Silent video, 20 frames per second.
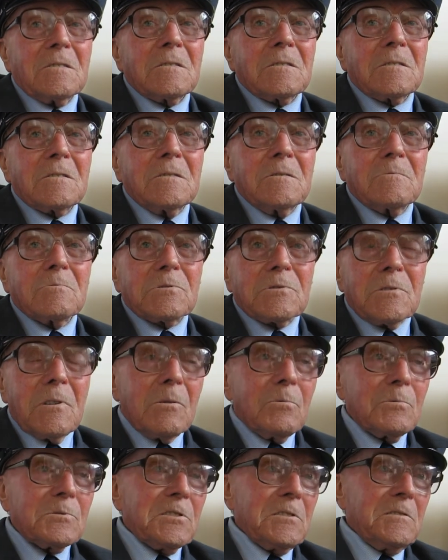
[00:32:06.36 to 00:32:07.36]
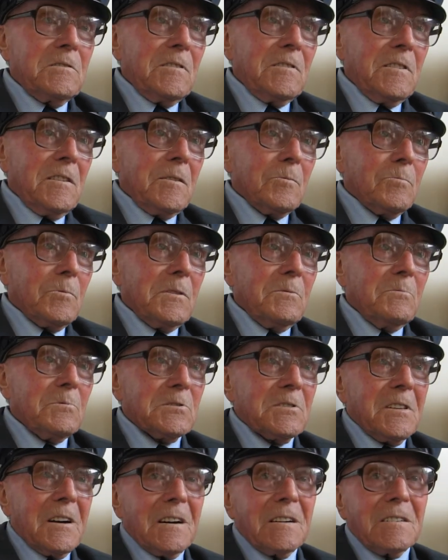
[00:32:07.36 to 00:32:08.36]
Of course, I was in there when it was
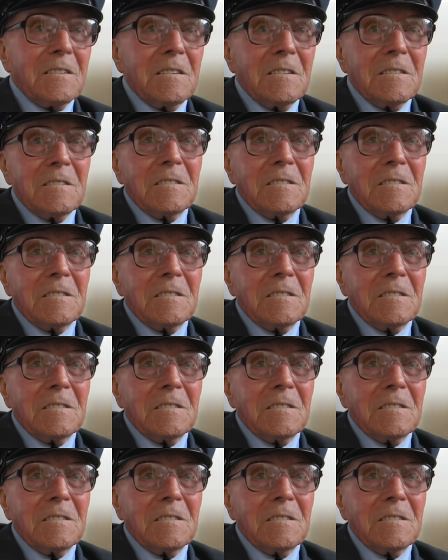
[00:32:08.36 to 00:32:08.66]
done,